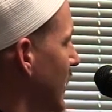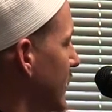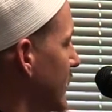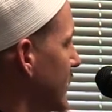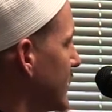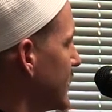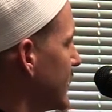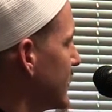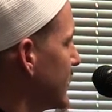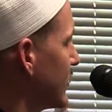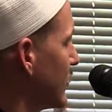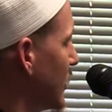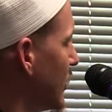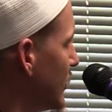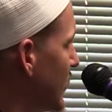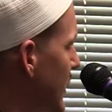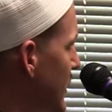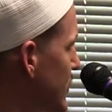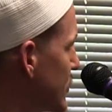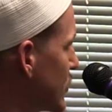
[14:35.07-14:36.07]
This is
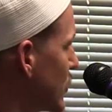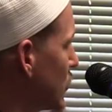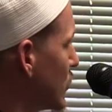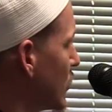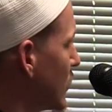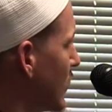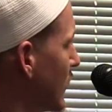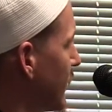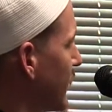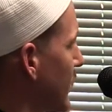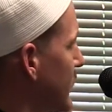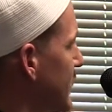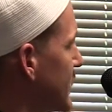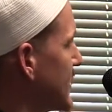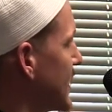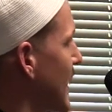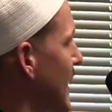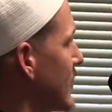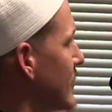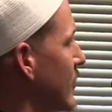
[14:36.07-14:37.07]
instituted from the
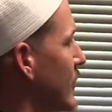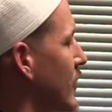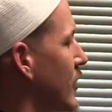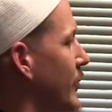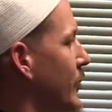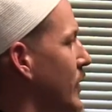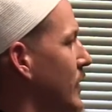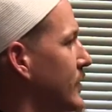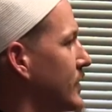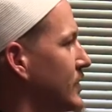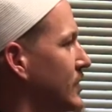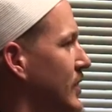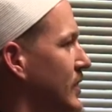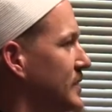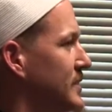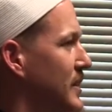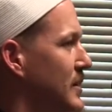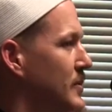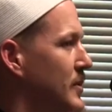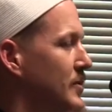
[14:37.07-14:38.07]
time of our
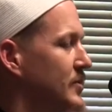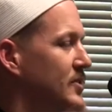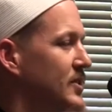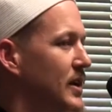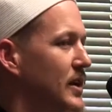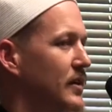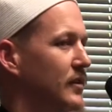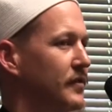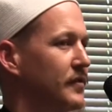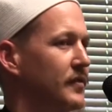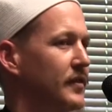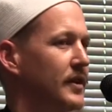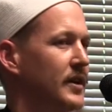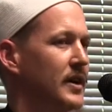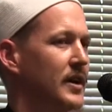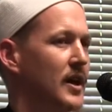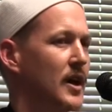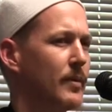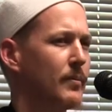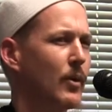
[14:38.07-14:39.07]
Prophet himself.
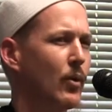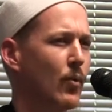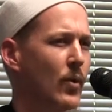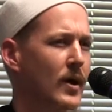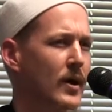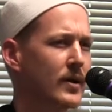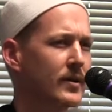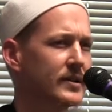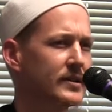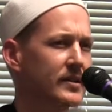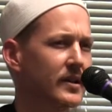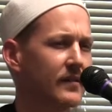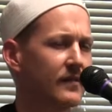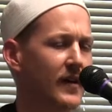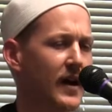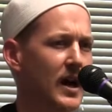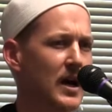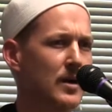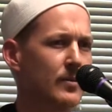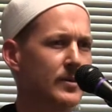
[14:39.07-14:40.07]
But where are these
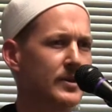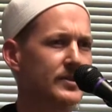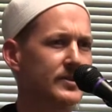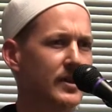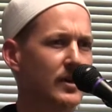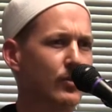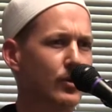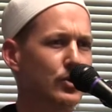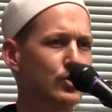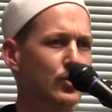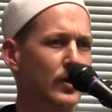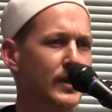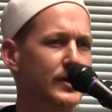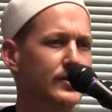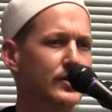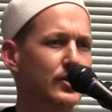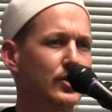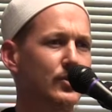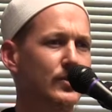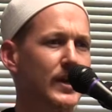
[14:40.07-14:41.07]
environments that we're trying
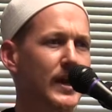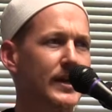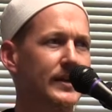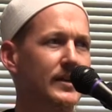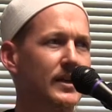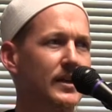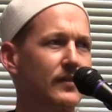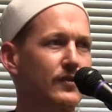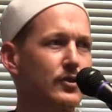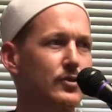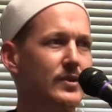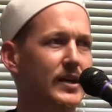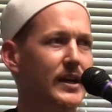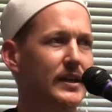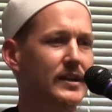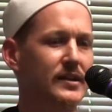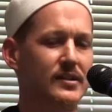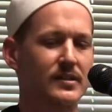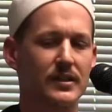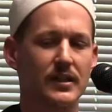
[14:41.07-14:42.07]
to create that if you take
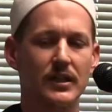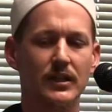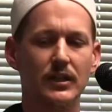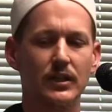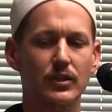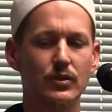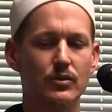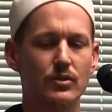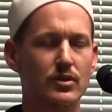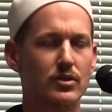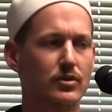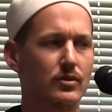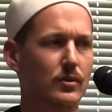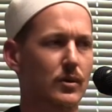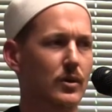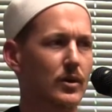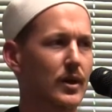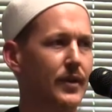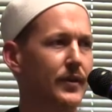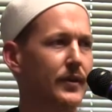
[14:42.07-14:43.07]
a seed and you just
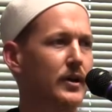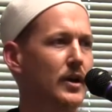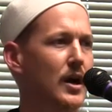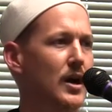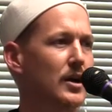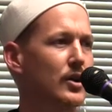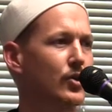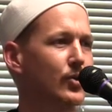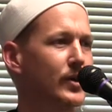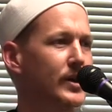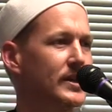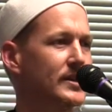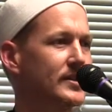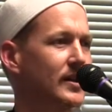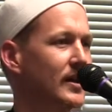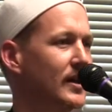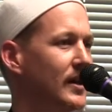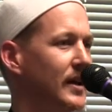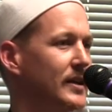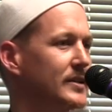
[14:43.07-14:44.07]
throw it on the concrete,
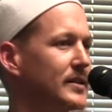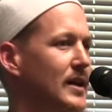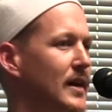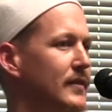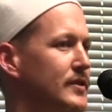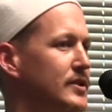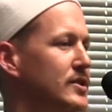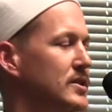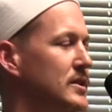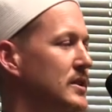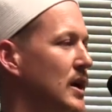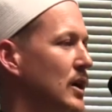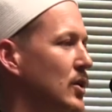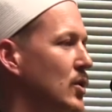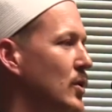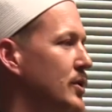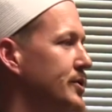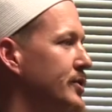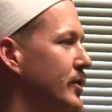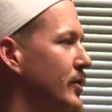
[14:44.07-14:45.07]
it's obviously not
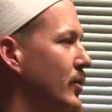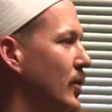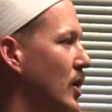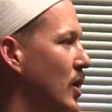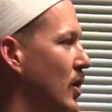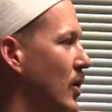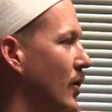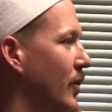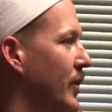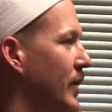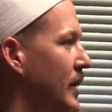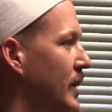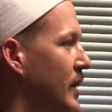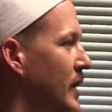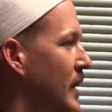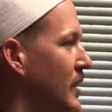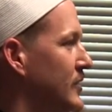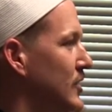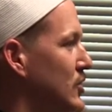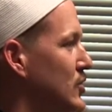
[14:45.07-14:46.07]
going to grow?
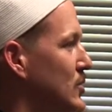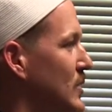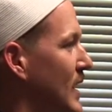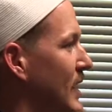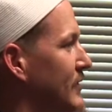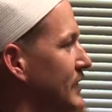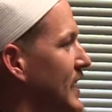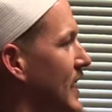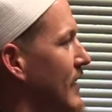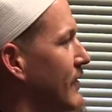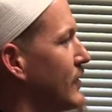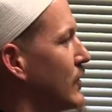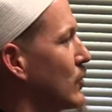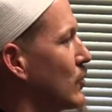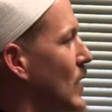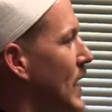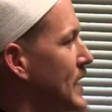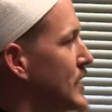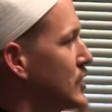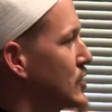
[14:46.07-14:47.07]
Is that you have to have the
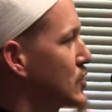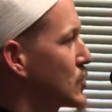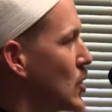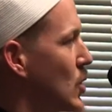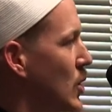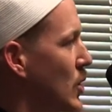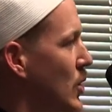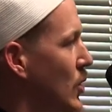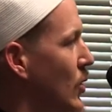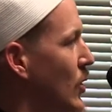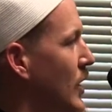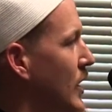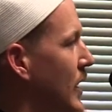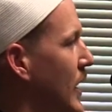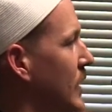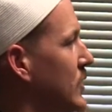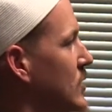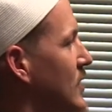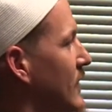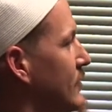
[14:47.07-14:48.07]
right soil
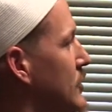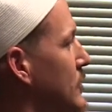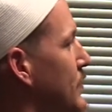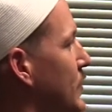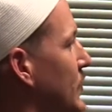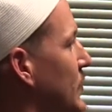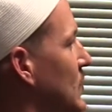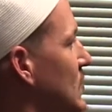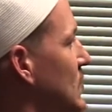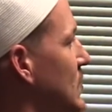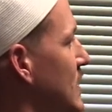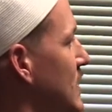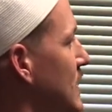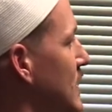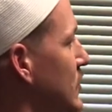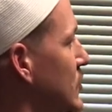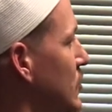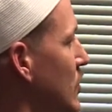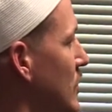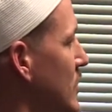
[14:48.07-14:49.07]
and you have to put the seed
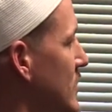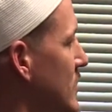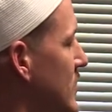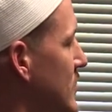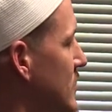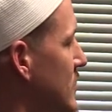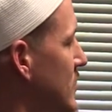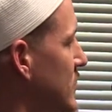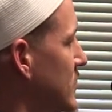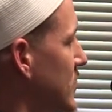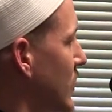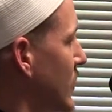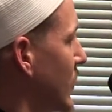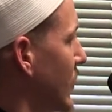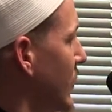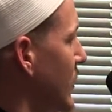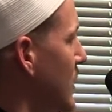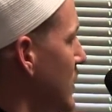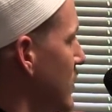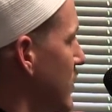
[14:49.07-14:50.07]
a certain distance
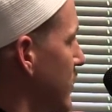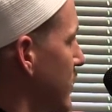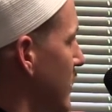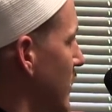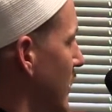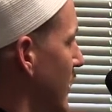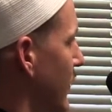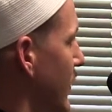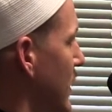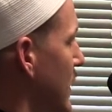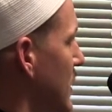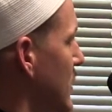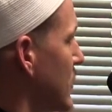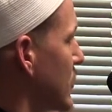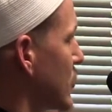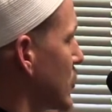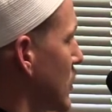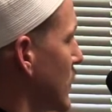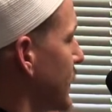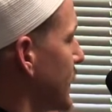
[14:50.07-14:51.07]
underneath the
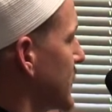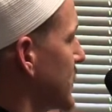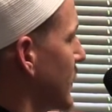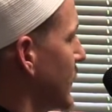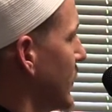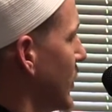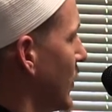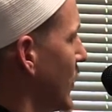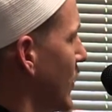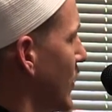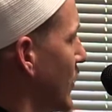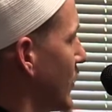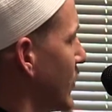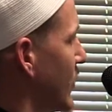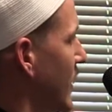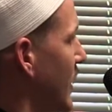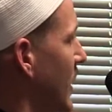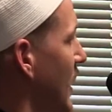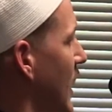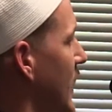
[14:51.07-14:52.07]
surface of the
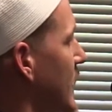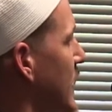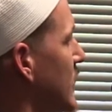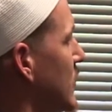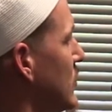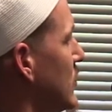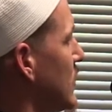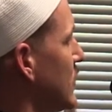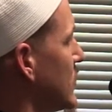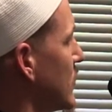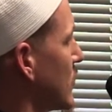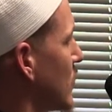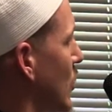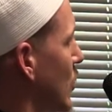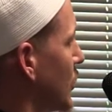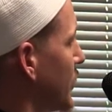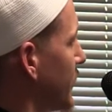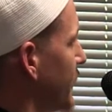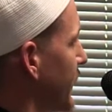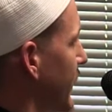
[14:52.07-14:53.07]
earth. And then you need to
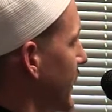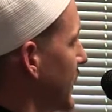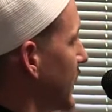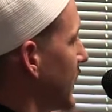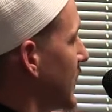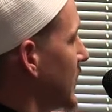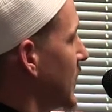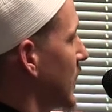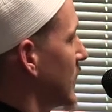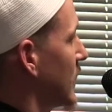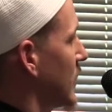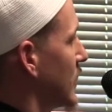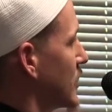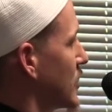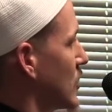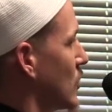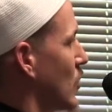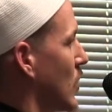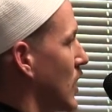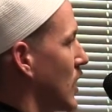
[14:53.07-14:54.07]
cultivate it and not
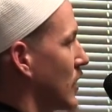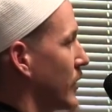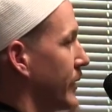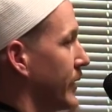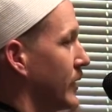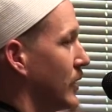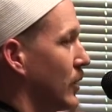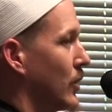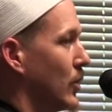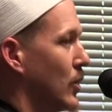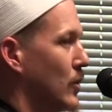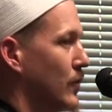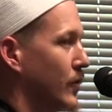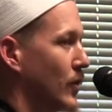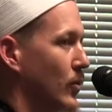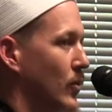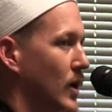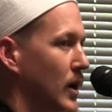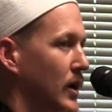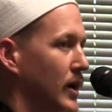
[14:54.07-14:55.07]
underwater it or
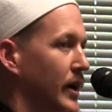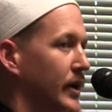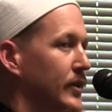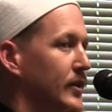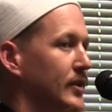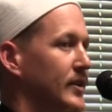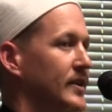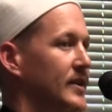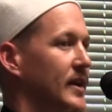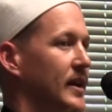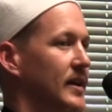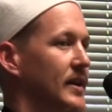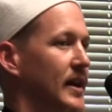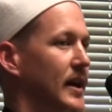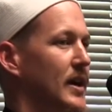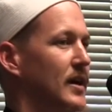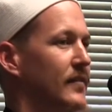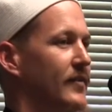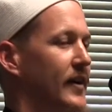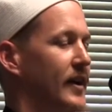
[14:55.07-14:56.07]
overwater it. You need to take
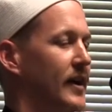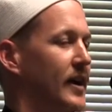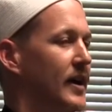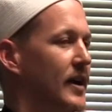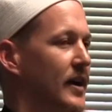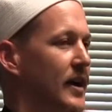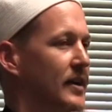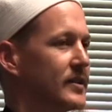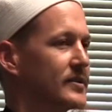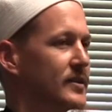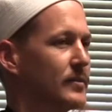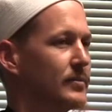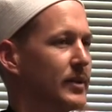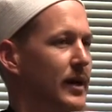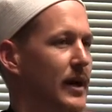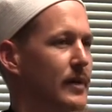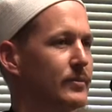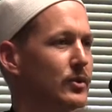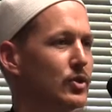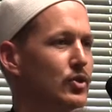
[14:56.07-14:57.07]
care of it. And
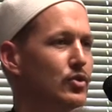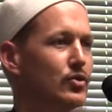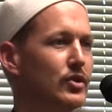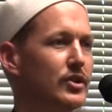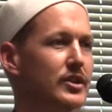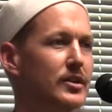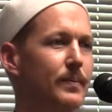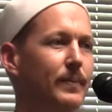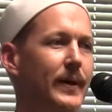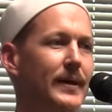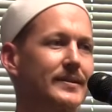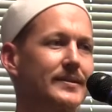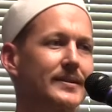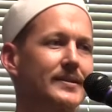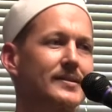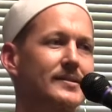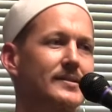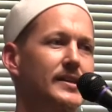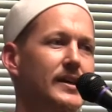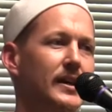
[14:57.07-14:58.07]
sometimes it, you need to place a
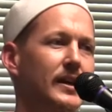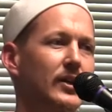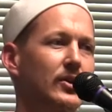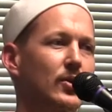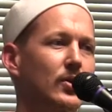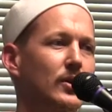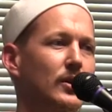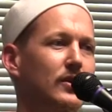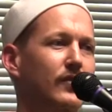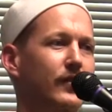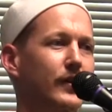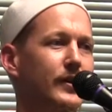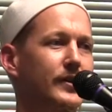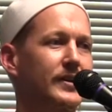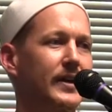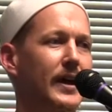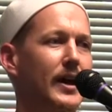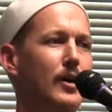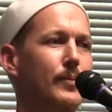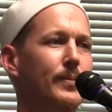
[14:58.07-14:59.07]
stick in order for it
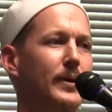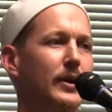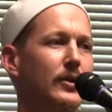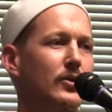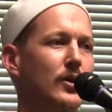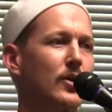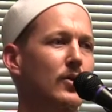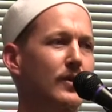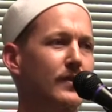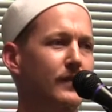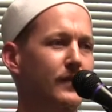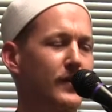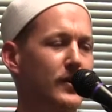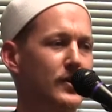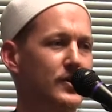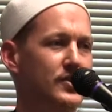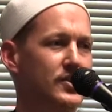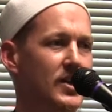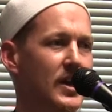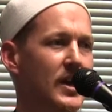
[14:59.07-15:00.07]
to help it grow at
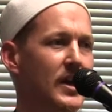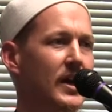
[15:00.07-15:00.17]
first.